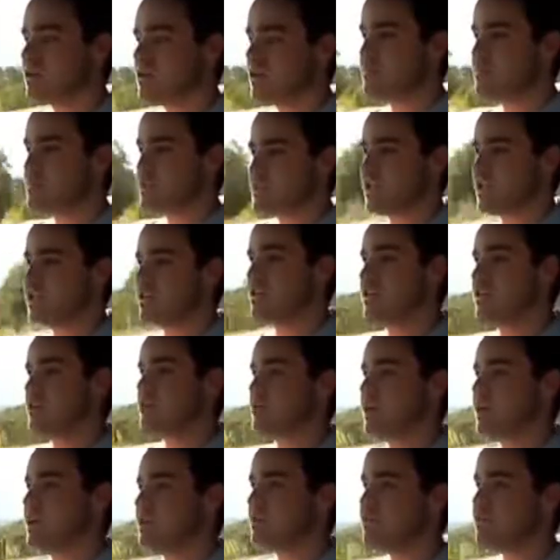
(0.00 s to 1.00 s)
and particularly
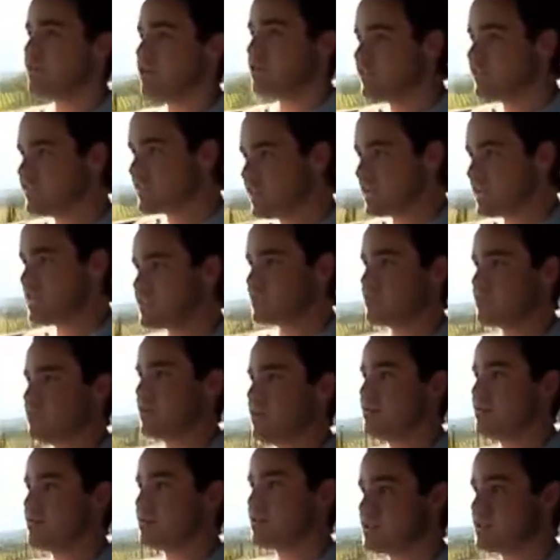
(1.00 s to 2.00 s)
around 5,000
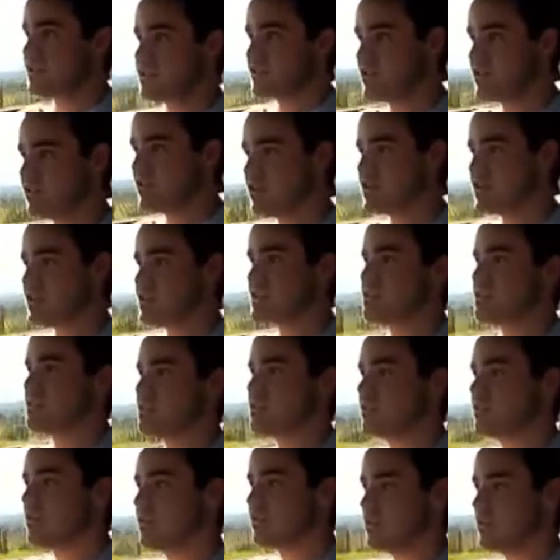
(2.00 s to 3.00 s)
revs, it's a nice,
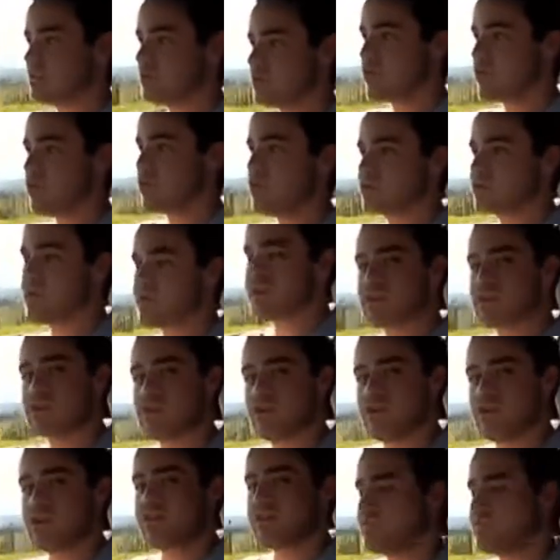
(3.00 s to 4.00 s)
raucous
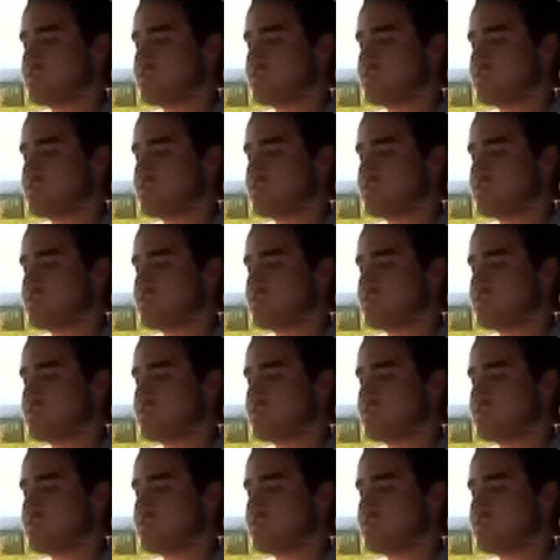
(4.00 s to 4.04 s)
kind